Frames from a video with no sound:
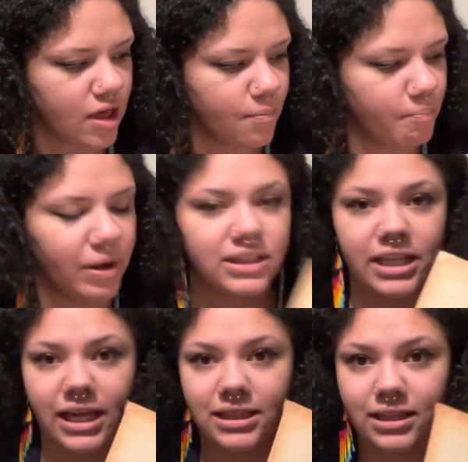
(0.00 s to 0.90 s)
But
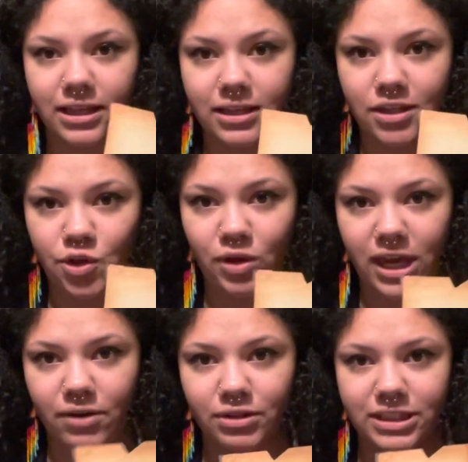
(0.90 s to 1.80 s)
like, you
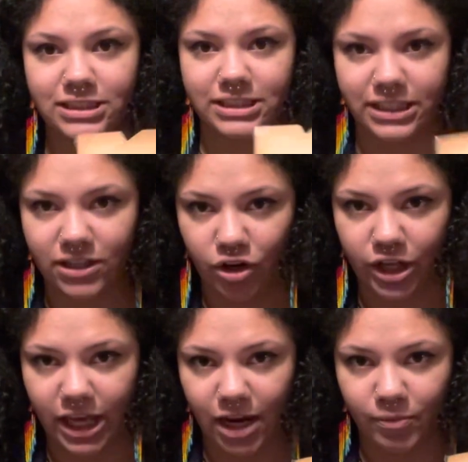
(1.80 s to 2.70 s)
can't really see it on
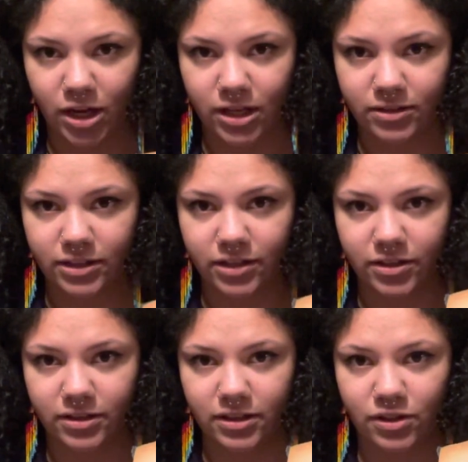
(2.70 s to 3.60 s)
camera. Here,
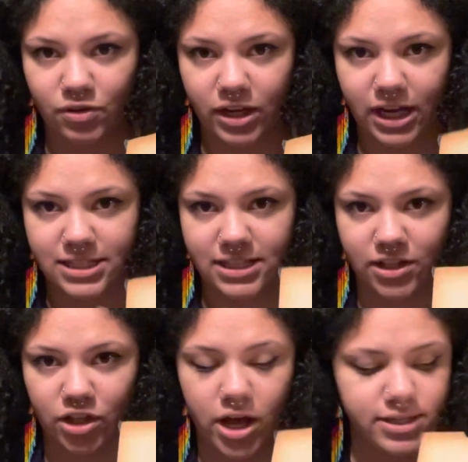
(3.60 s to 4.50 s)
you can kind of see the
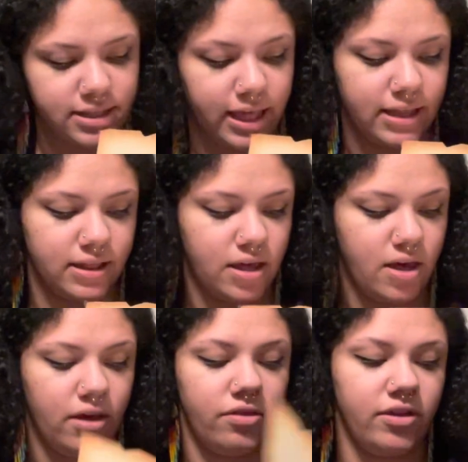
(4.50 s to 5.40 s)
gloss. Like,
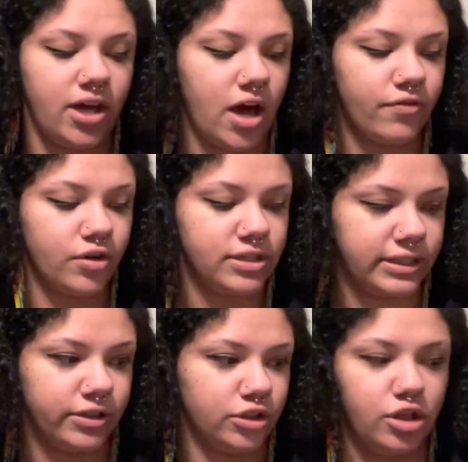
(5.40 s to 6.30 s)
the cover is
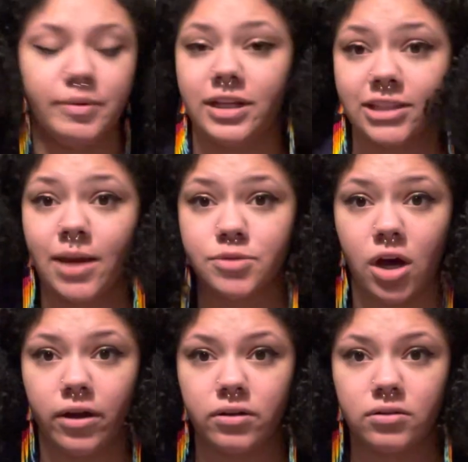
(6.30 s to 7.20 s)
literally being taped
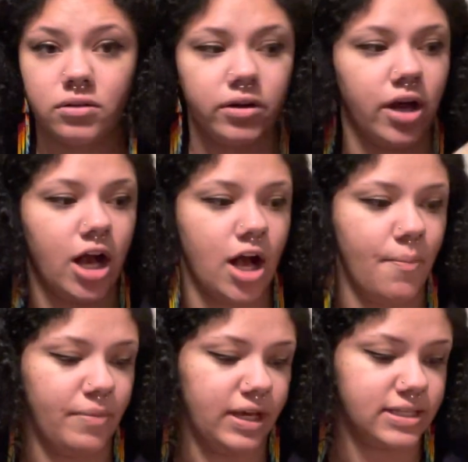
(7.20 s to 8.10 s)
on,
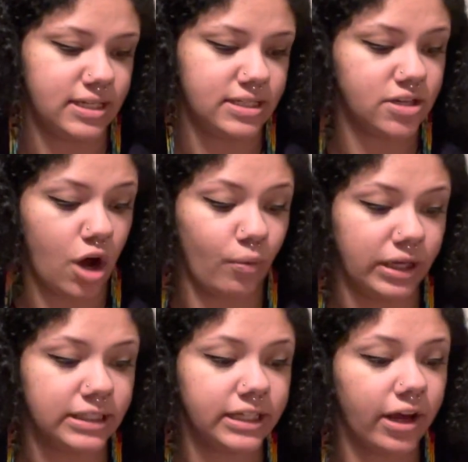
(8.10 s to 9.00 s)
because it does not want to stay